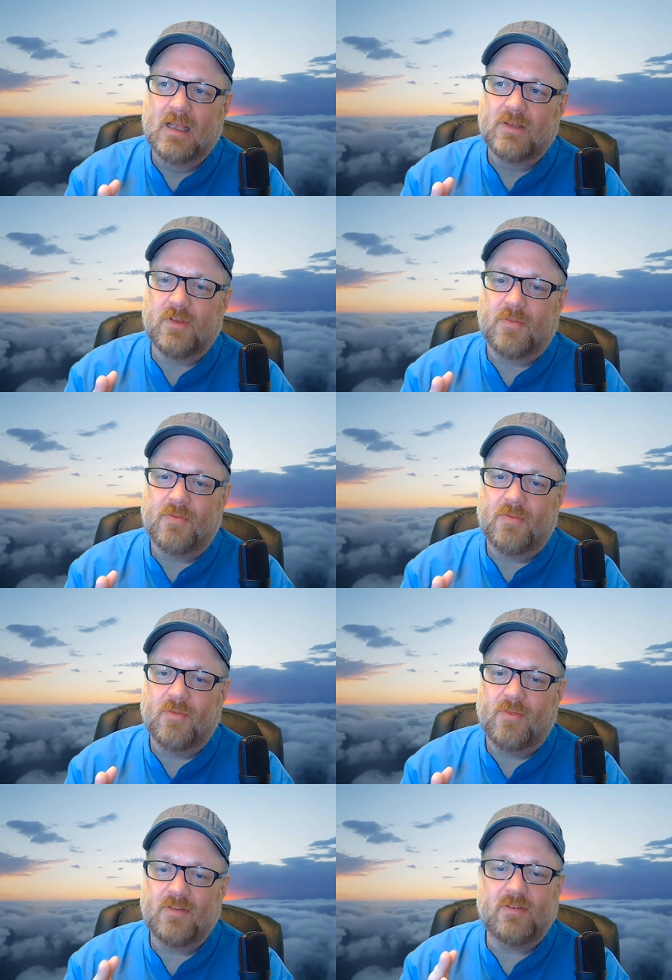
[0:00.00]
So
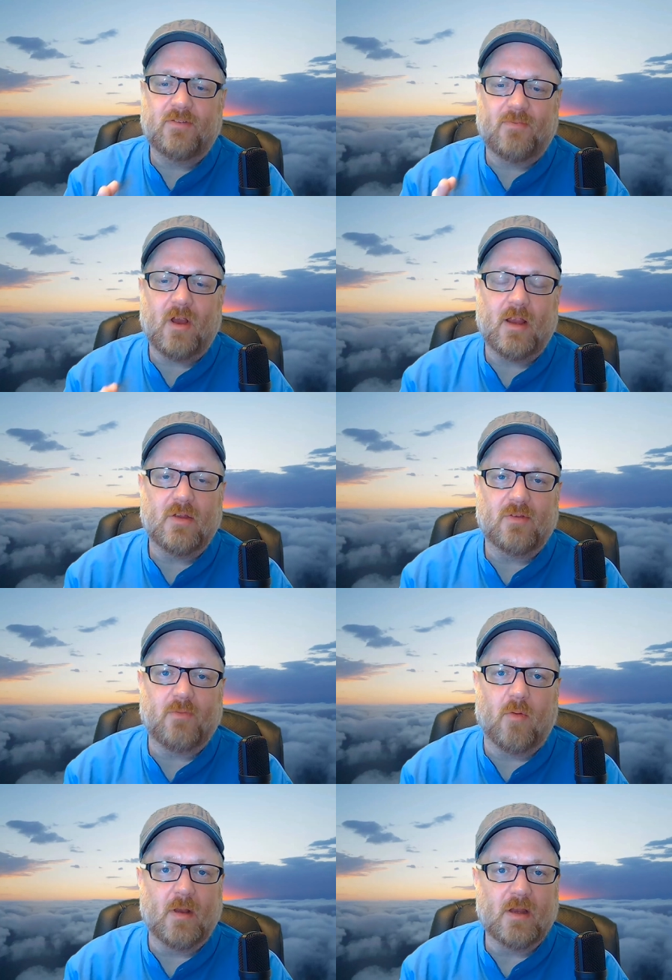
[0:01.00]
this is very
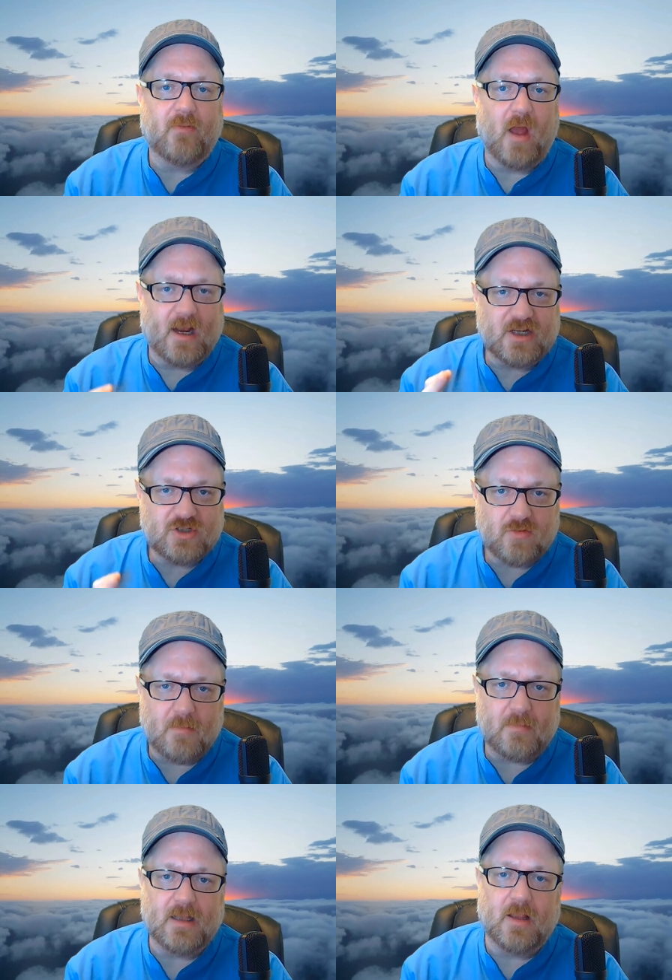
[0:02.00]
useful when you've got
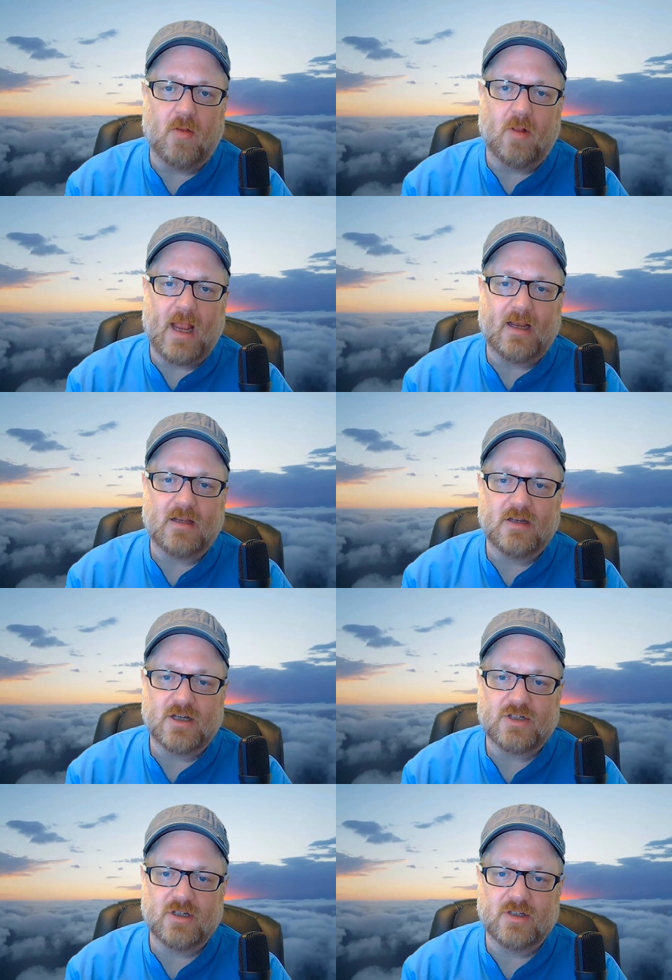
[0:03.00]
extremely low light
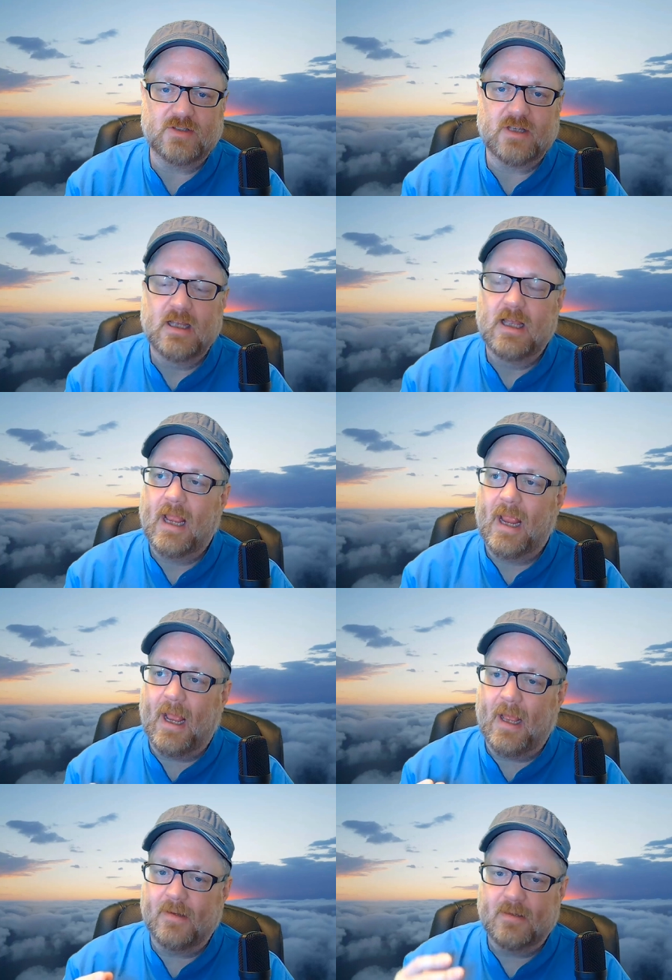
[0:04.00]
conditions,
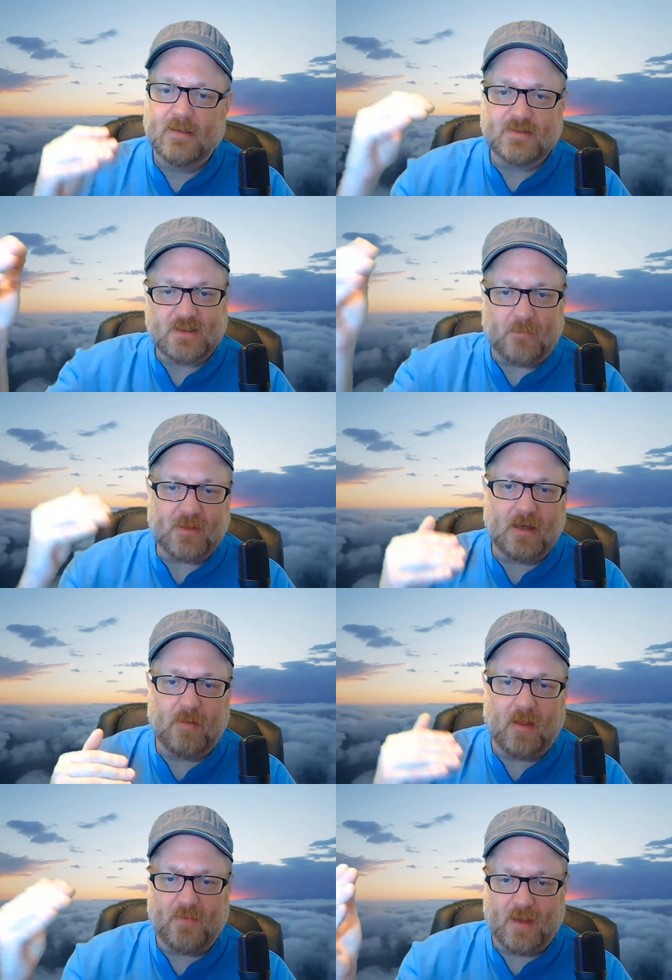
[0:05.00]
and something
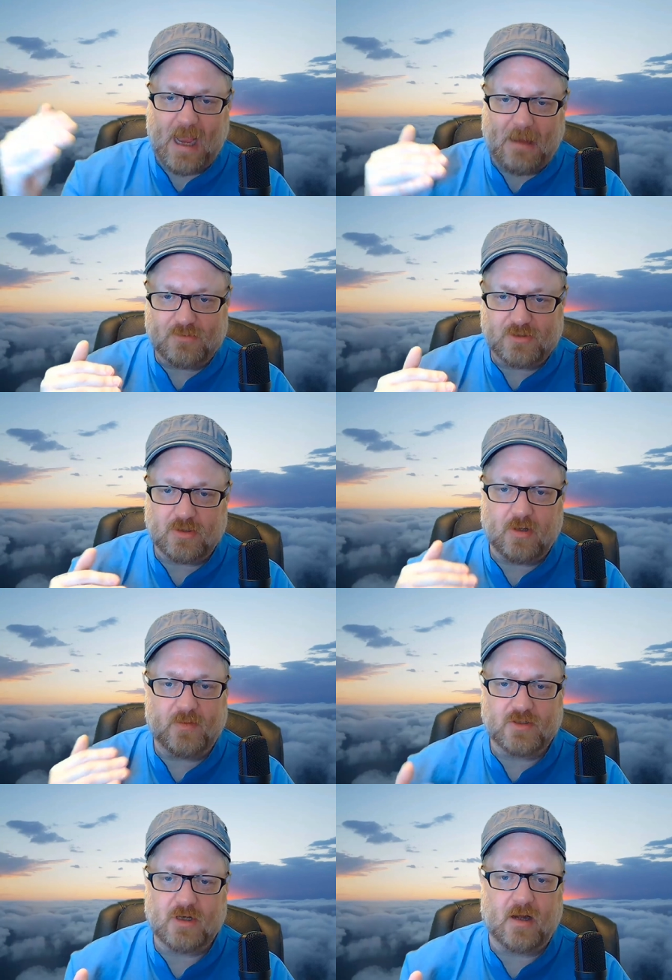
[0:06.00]
about the aperture or
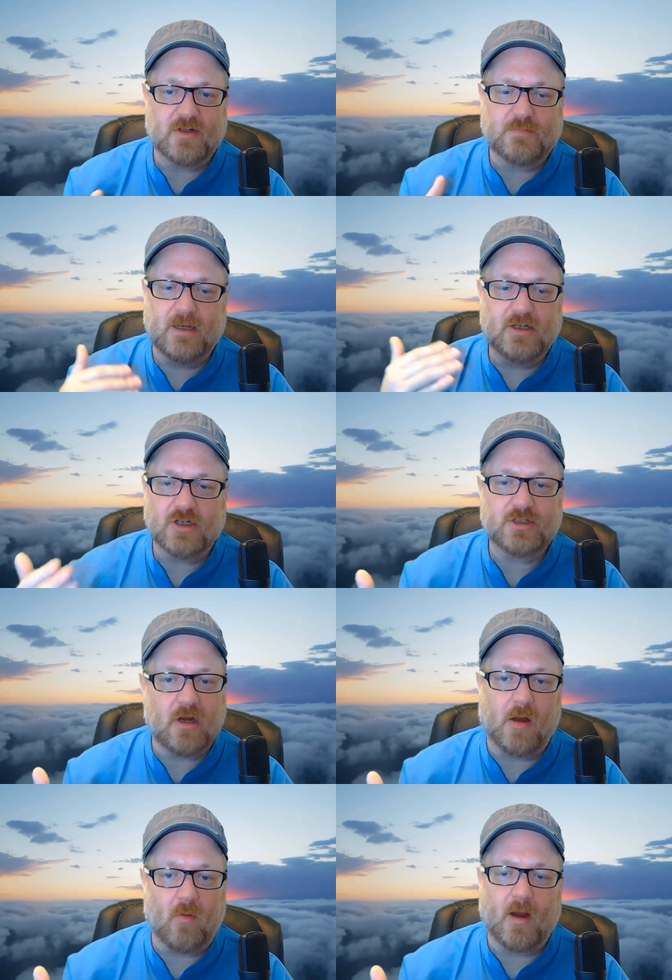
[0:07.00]
the shutter speed just
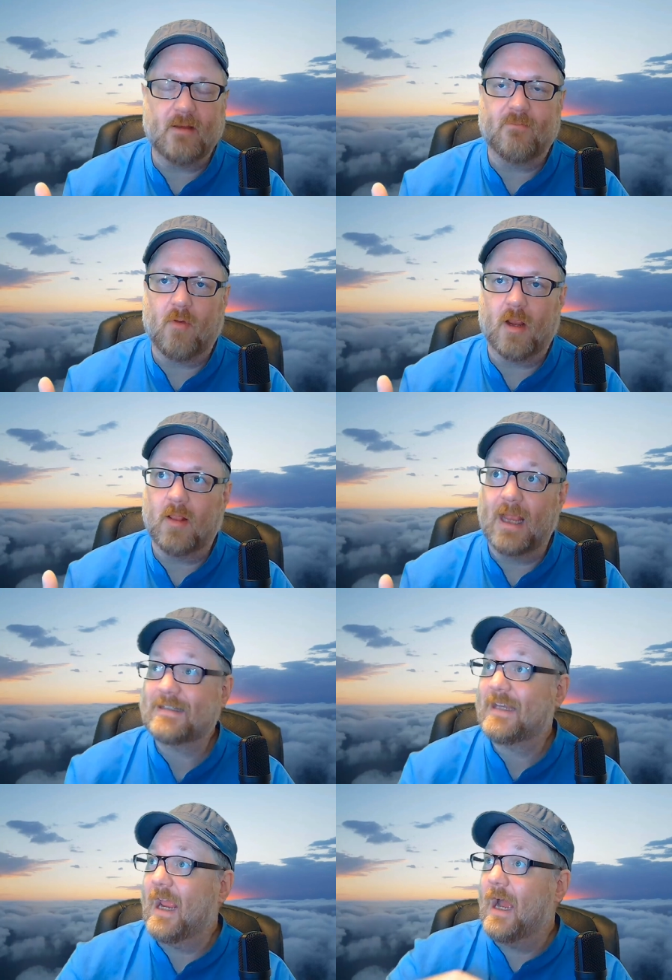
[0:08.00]
aren't working for you. Like,
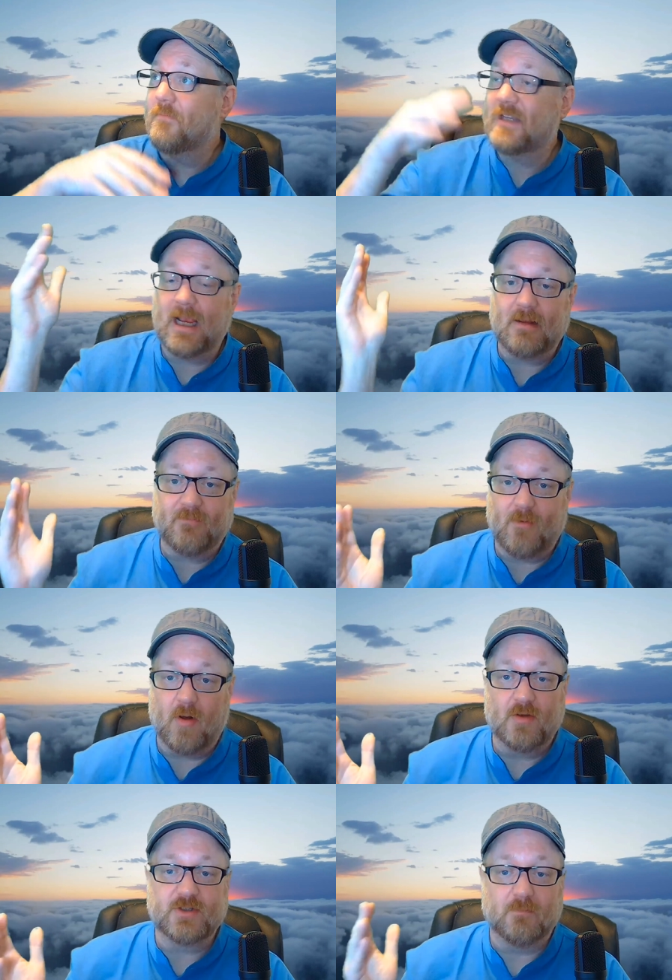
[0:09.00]
say I'm taking
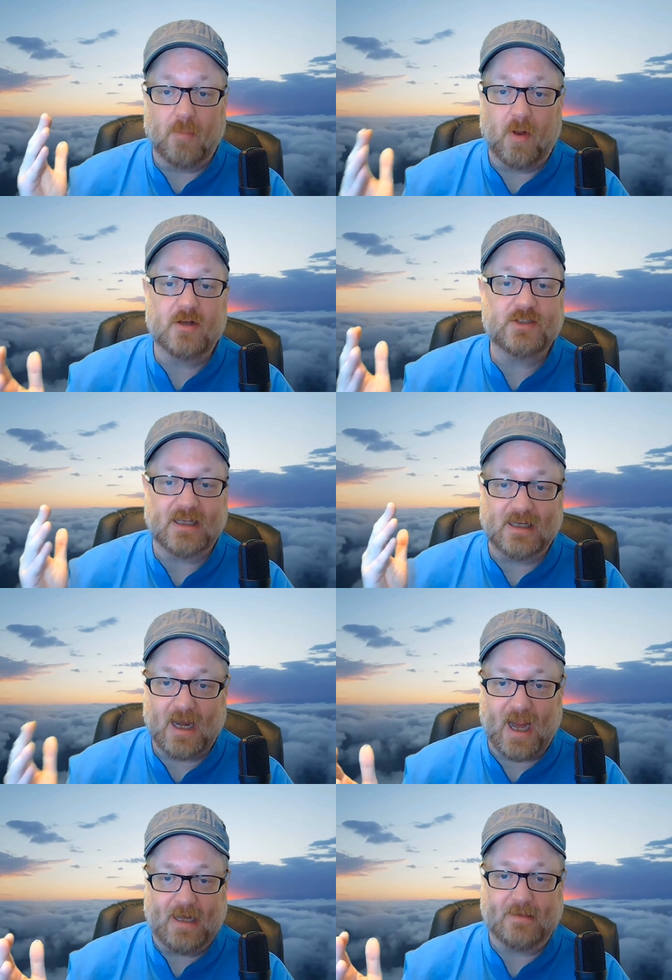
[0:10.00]
photos of birds at
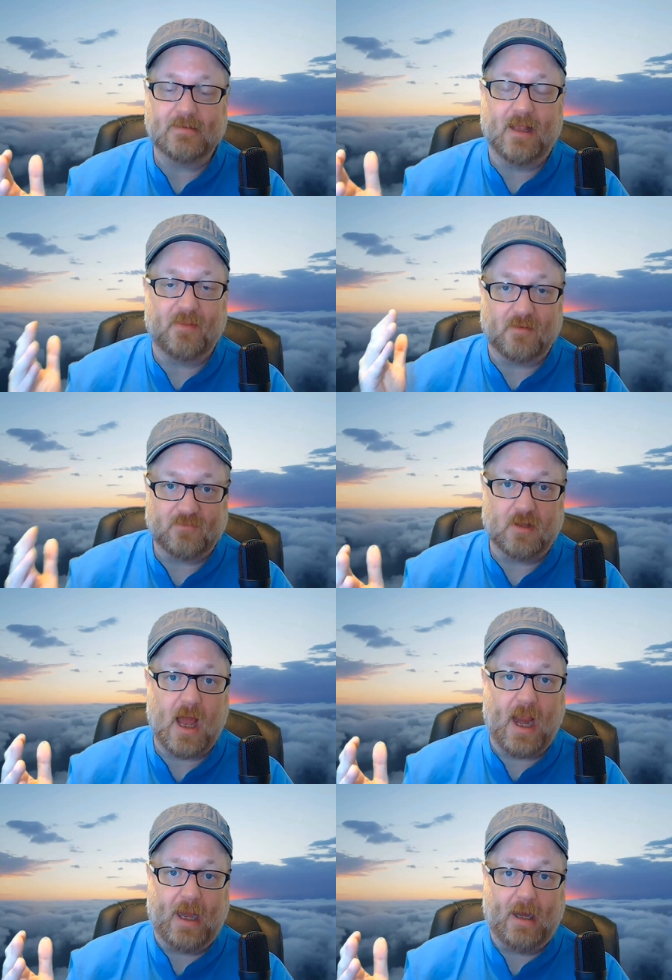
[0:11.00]
night and they're
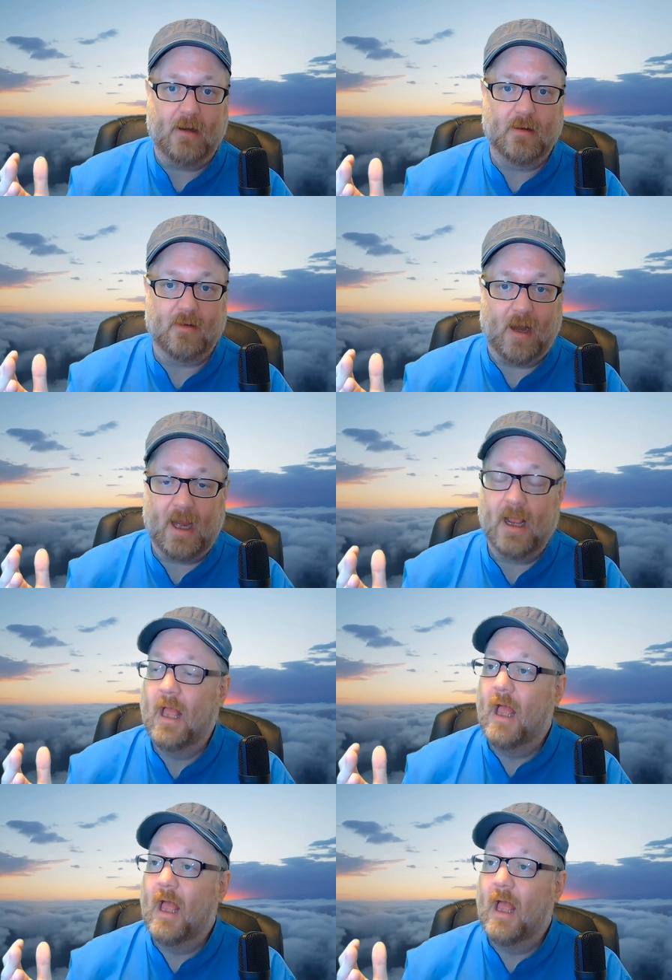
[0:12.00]
flying, right?